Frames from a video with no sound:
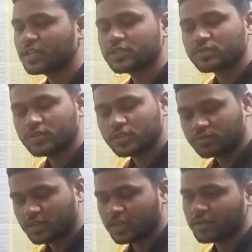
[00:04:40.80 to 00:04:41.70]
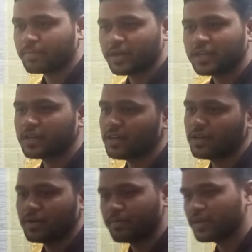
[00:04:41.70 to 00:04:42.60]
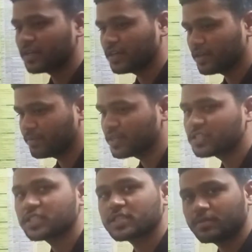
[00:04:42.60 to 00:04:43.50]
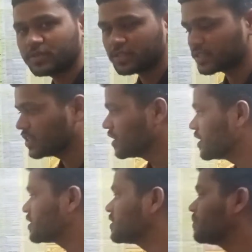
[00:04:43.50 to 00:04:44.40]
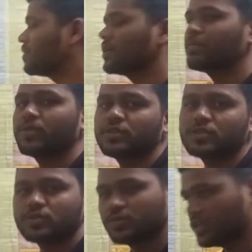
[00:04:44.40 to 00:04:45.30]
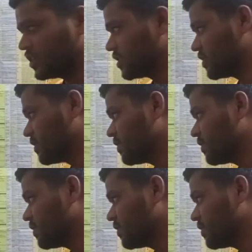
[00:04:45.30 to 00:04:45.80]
students will take medicine subjects. It's depend upon the students.